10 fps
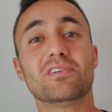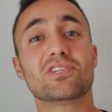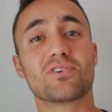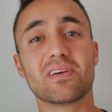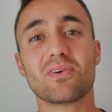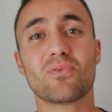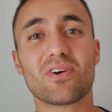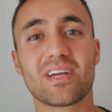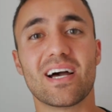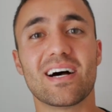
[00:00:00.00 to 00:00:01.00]
you enjoy the
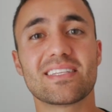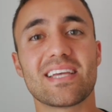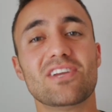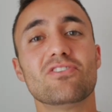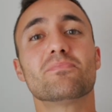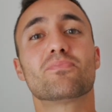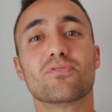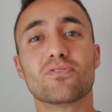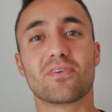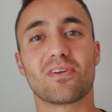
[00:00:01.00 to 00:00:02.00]
workout and you
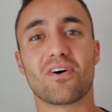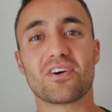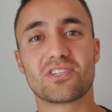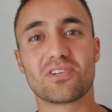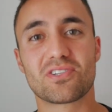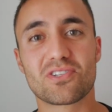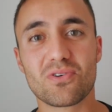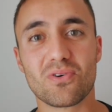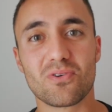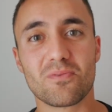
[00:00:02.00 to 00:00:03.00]
improve on last year's
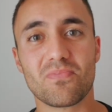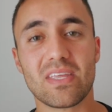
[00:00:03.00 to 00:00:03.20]
score.